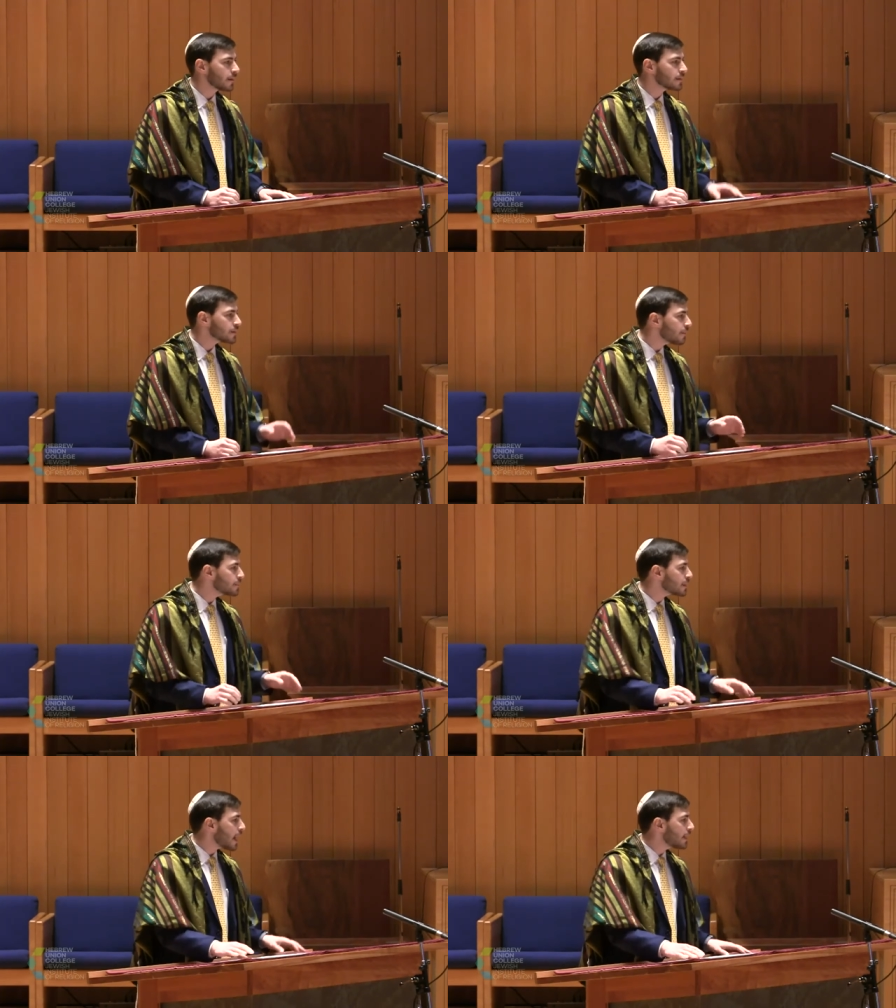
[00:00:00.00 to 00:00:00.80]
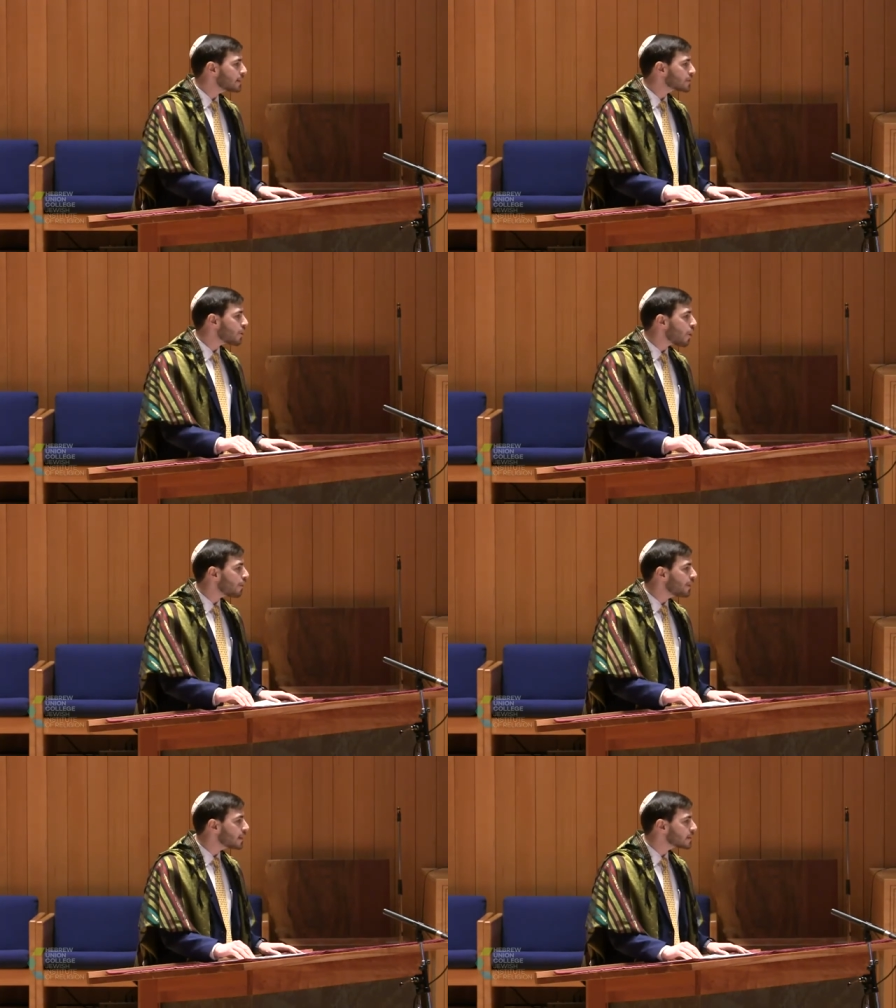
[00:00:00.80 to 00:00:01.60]
Some scientists
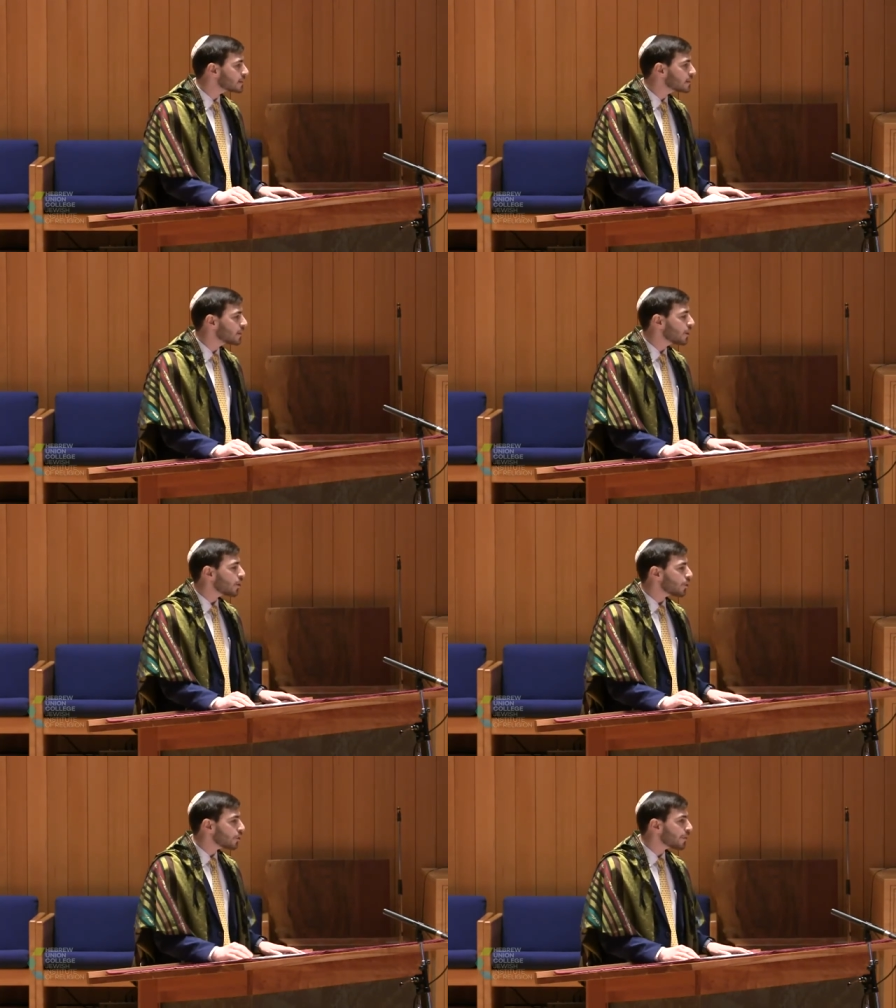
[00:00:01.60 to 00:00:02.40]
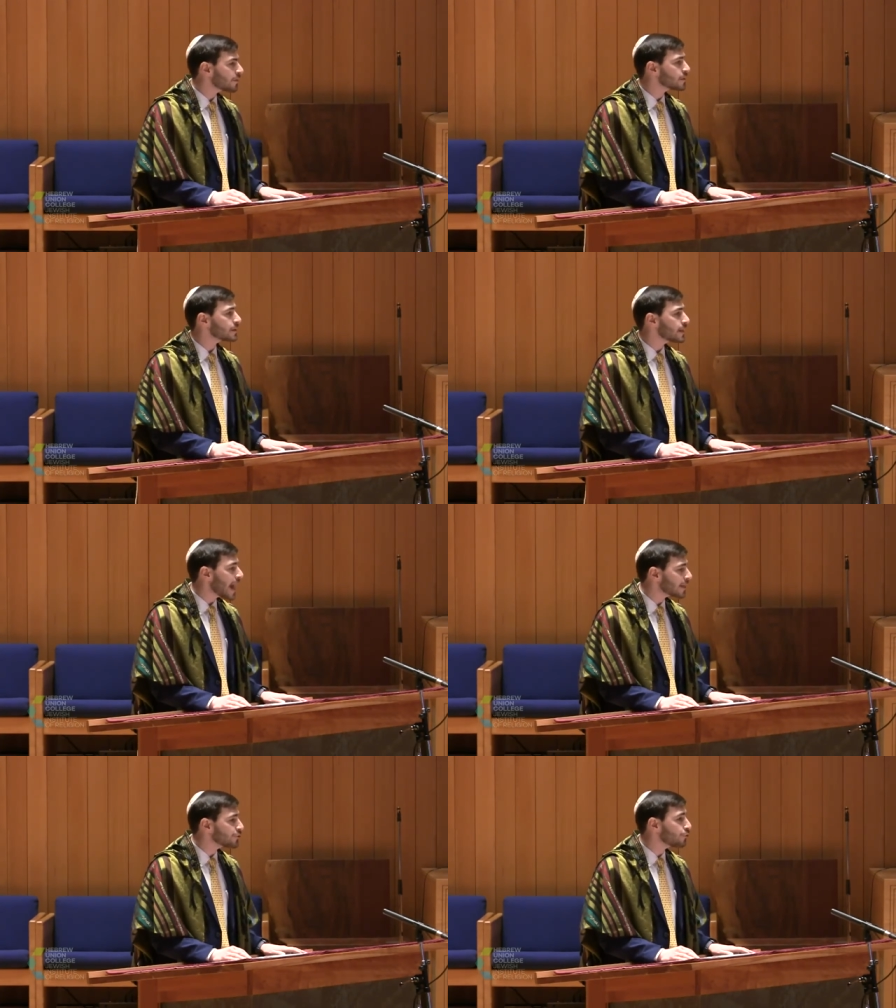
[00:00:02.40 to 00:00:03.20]
call this Earth's
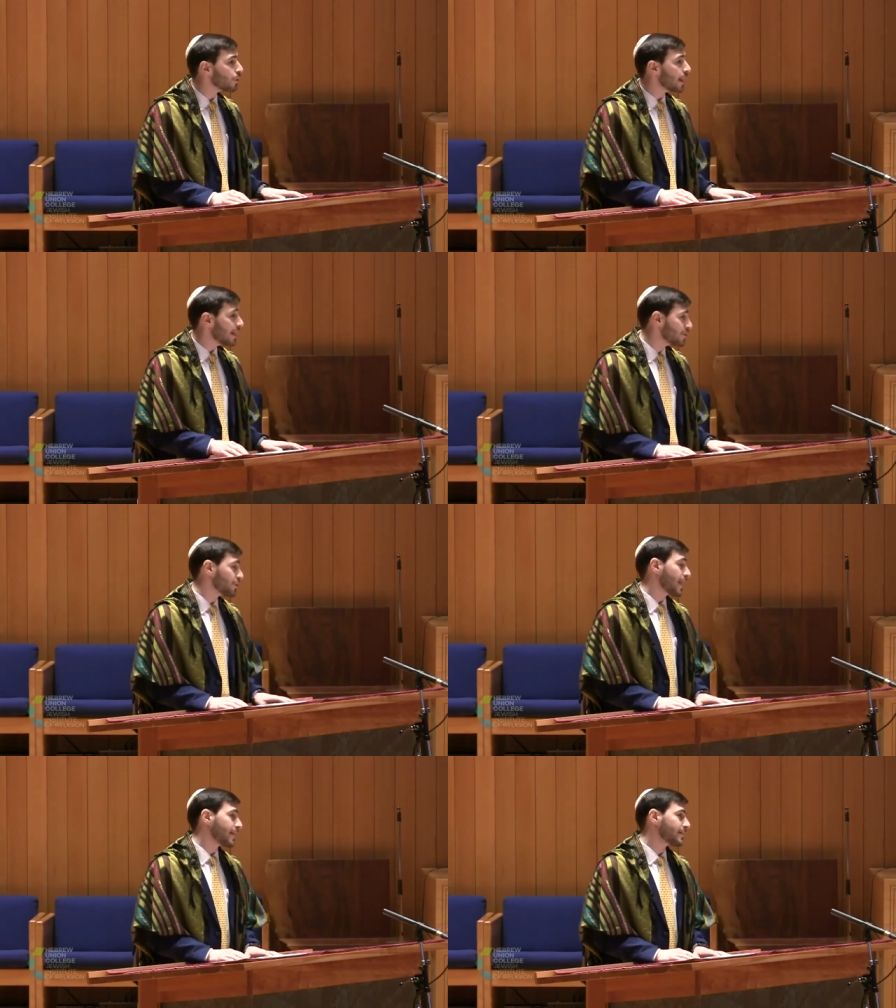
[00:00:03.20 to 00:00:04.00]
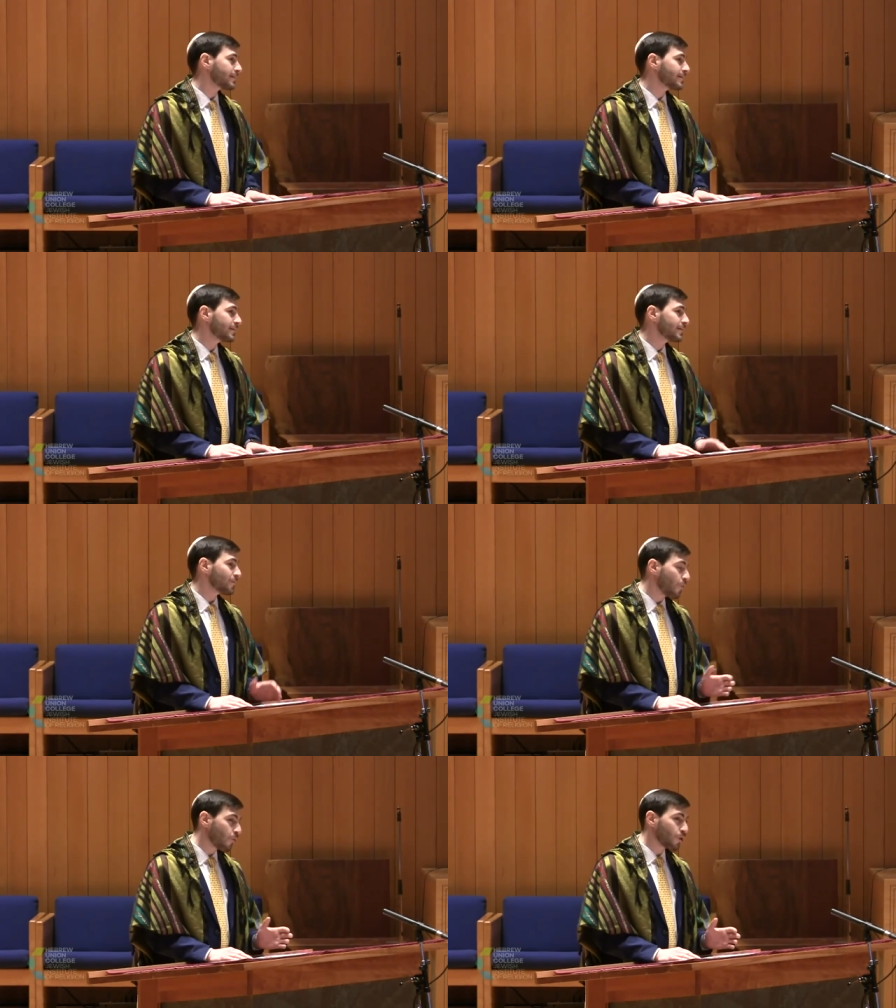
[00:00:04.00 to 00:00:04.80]
natural internet,
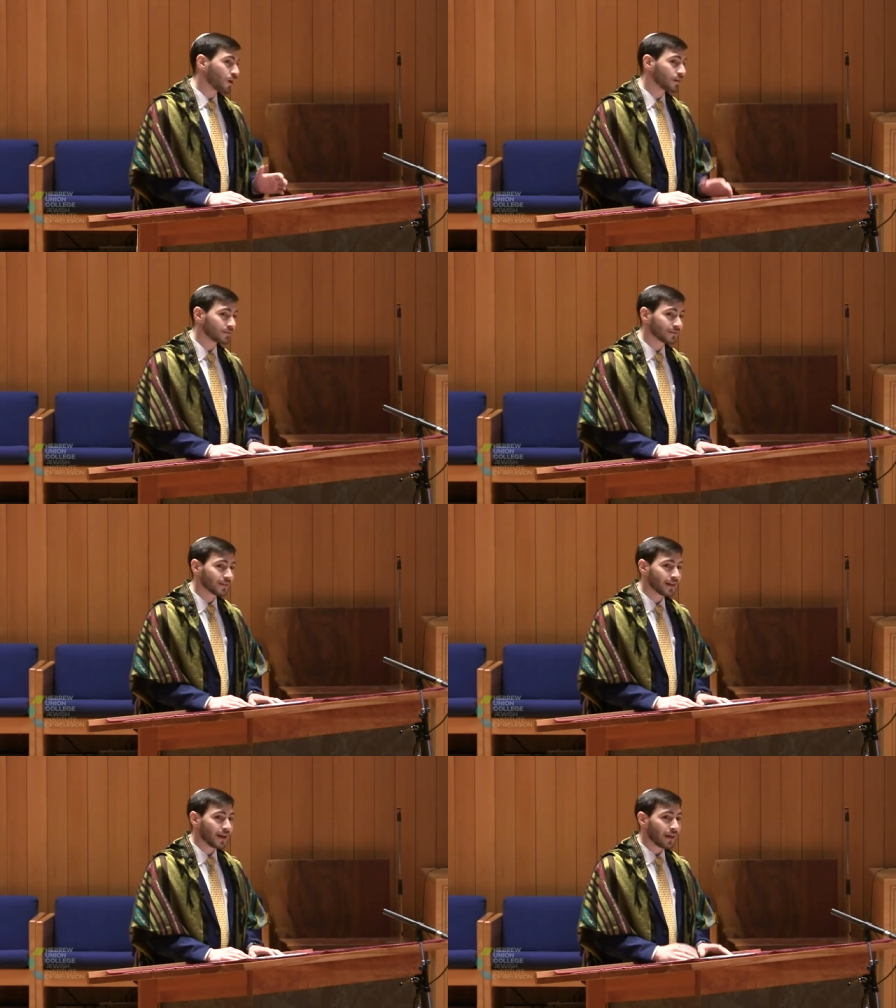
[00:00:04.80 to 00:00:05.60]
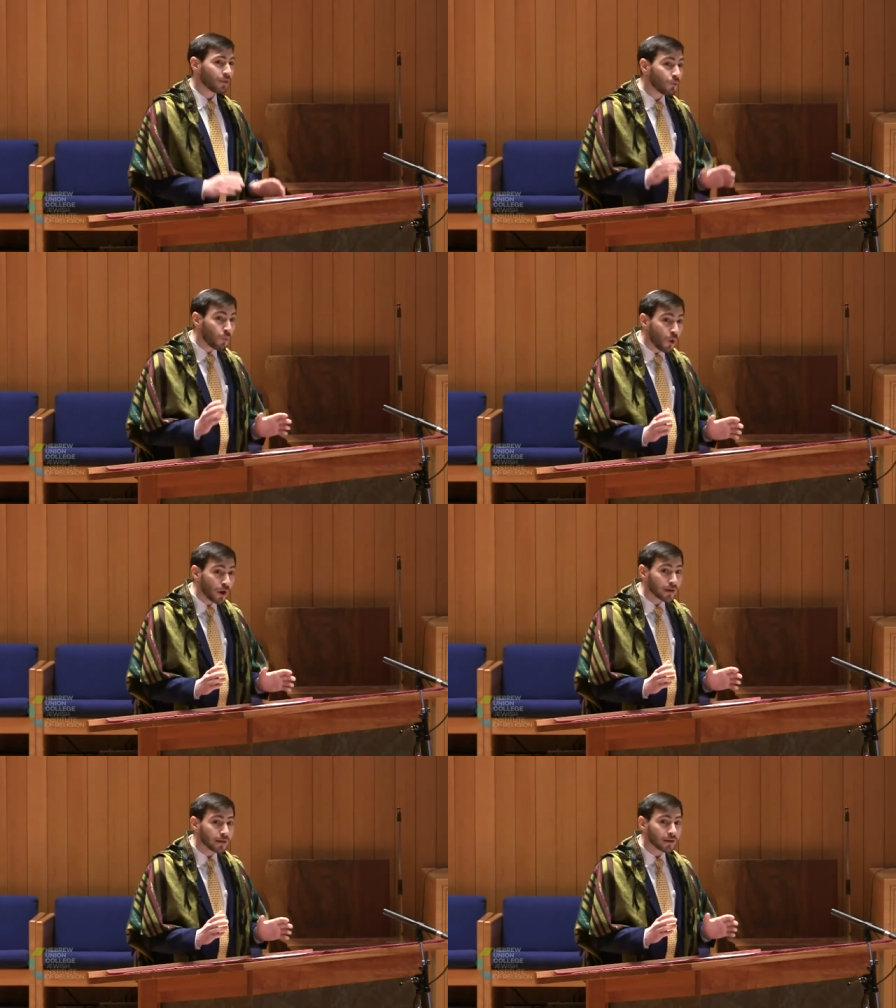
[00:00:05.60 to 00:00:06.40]
or the
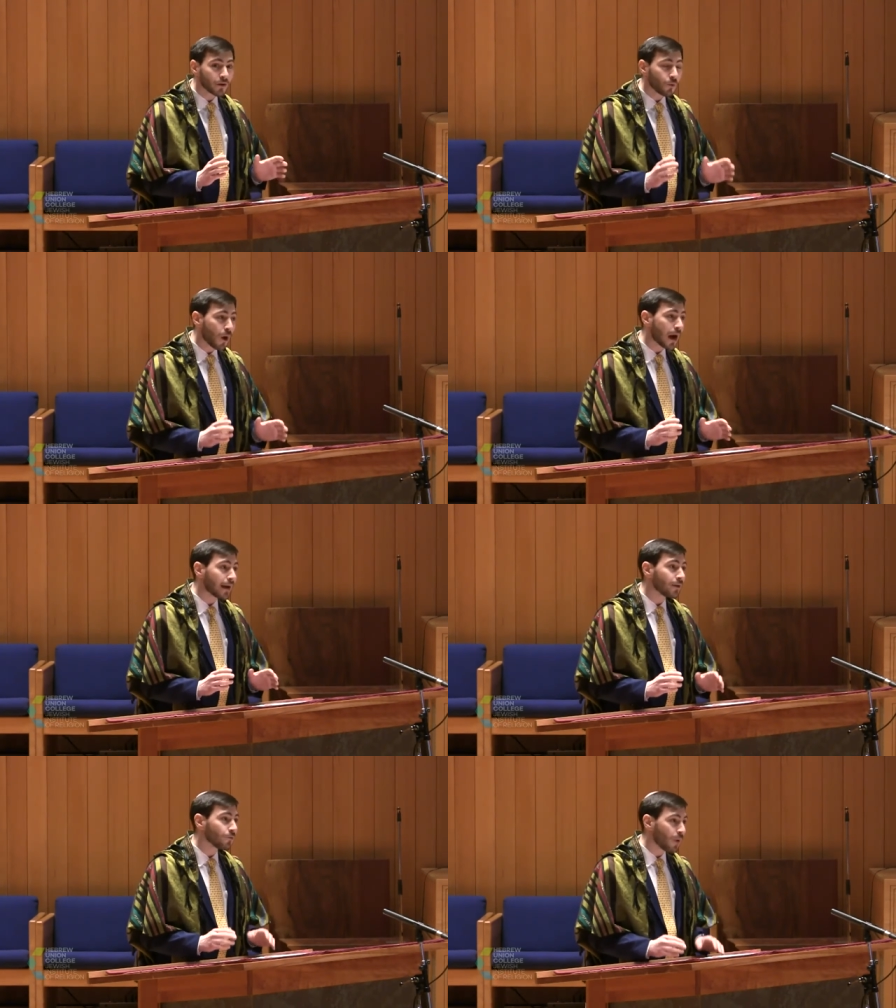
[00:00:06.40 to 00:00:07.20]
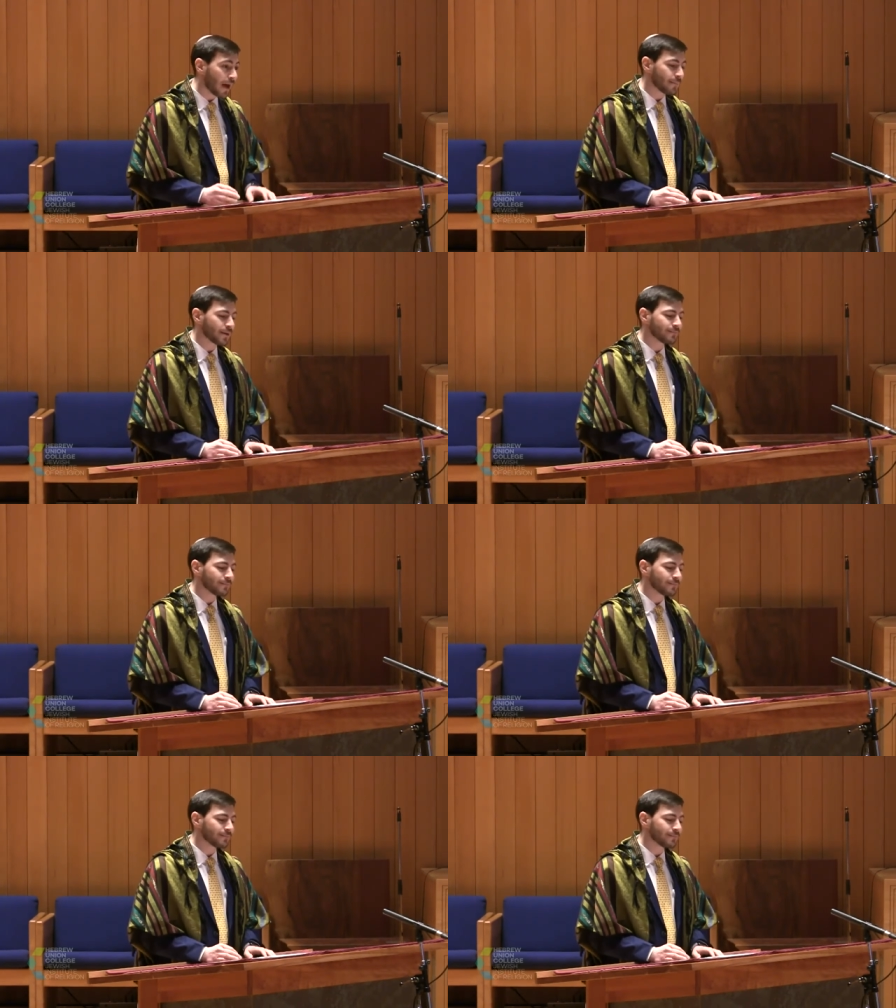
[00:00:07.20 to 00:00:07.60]
Wood Wide Web.